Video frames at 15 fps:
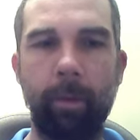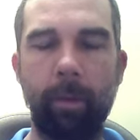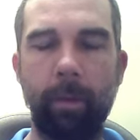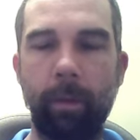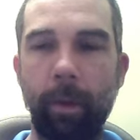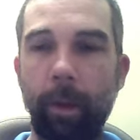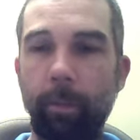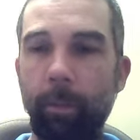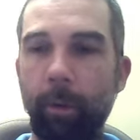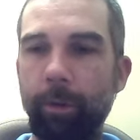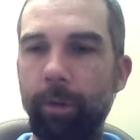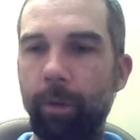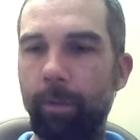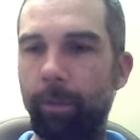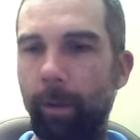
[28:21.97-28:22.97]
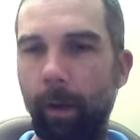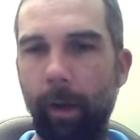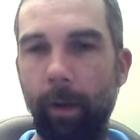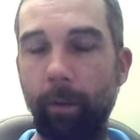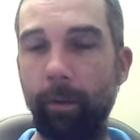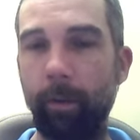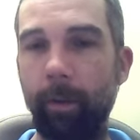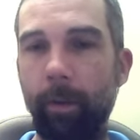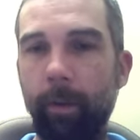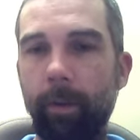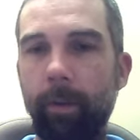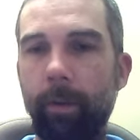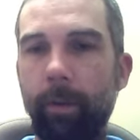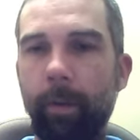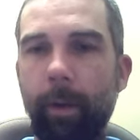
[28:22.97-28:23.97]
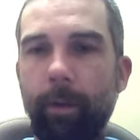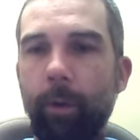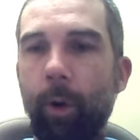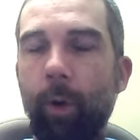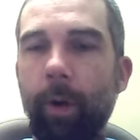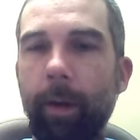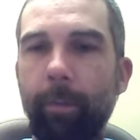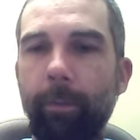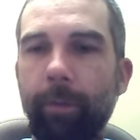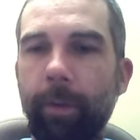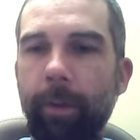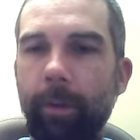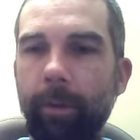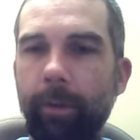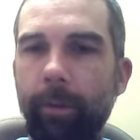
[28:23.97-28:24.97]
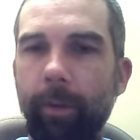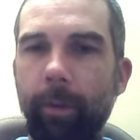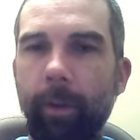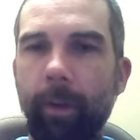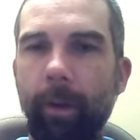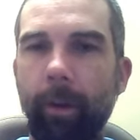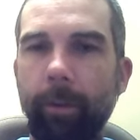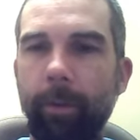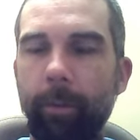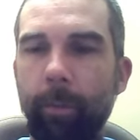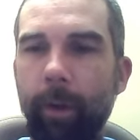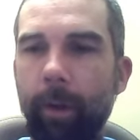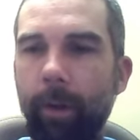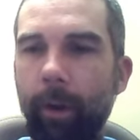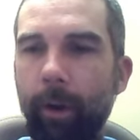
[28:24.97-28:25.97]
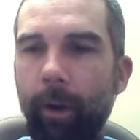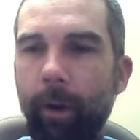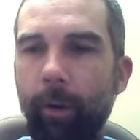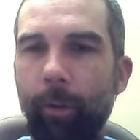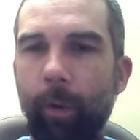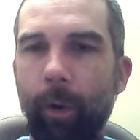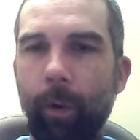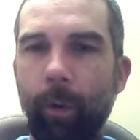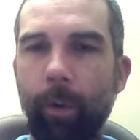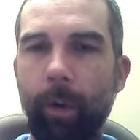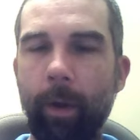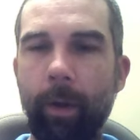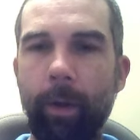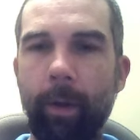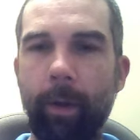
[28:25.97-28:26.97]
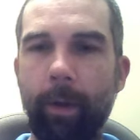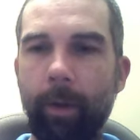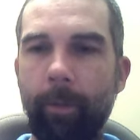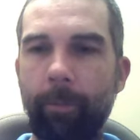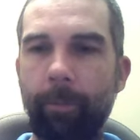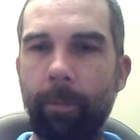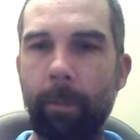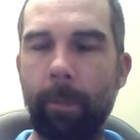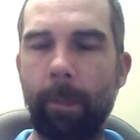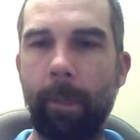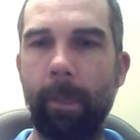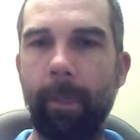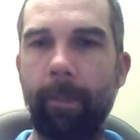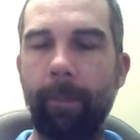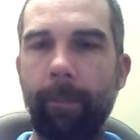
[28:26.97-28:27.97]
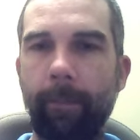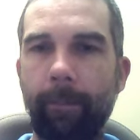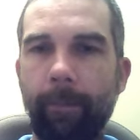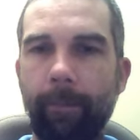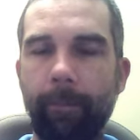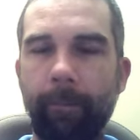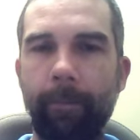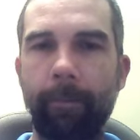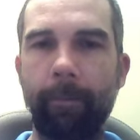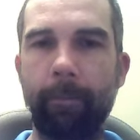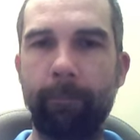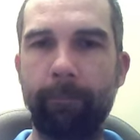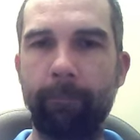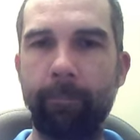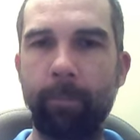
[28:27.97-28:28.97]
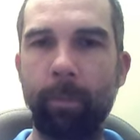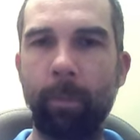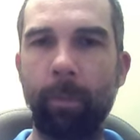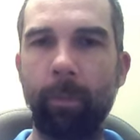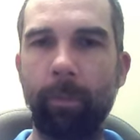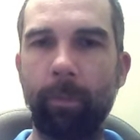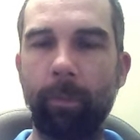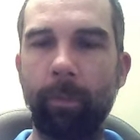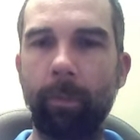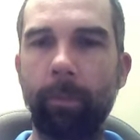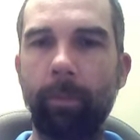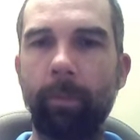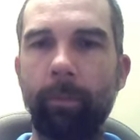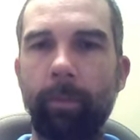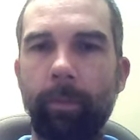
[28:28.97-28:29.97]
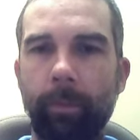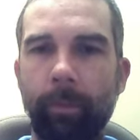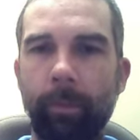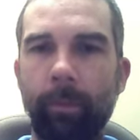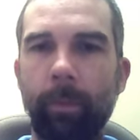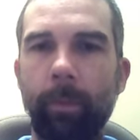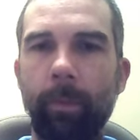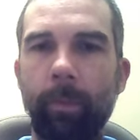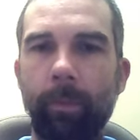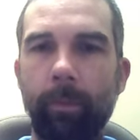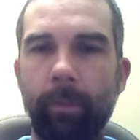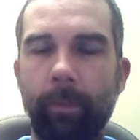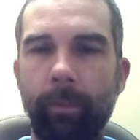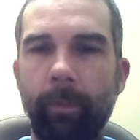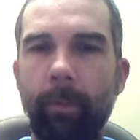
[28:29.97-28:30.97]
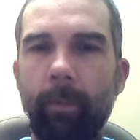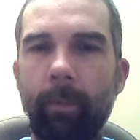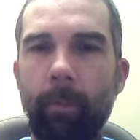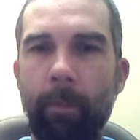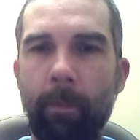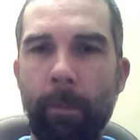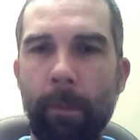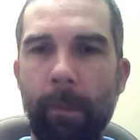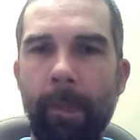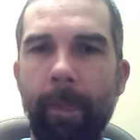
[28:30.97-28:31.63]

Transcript: Yeah, a bunch of uh, unknown MCs uh, to me here in a row. Doing anything to get in my DMs like a bitch to do a mixtape. I be killing